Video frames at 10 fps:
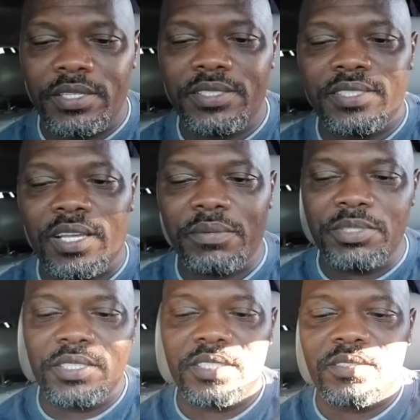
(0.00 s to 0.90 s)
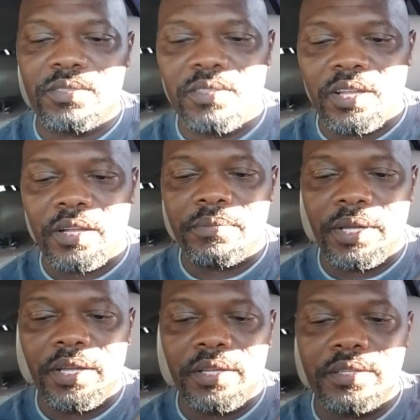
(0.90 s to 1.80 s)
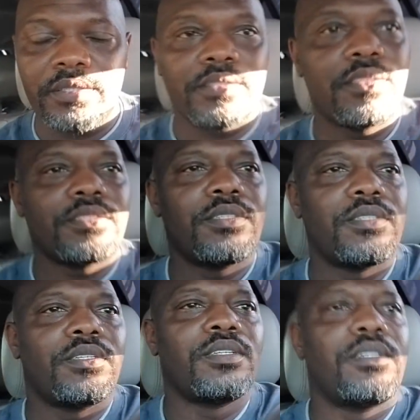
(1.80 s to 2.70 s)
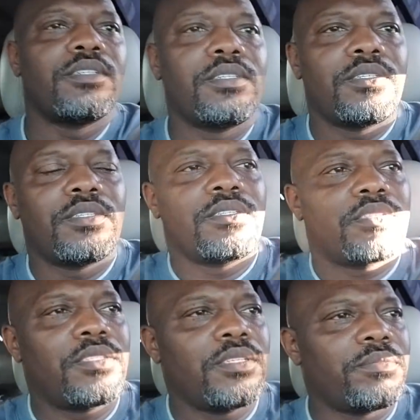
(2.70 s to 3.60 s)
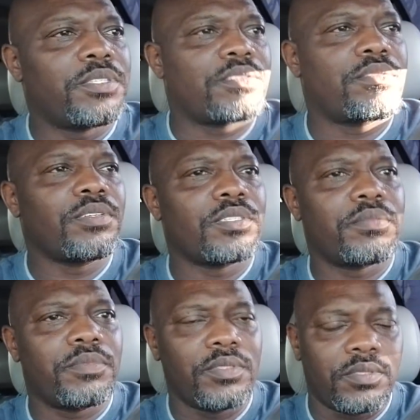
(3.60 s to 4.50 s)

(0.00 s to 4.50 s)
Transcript: is it taking me this, man? Cheap. Kiss me.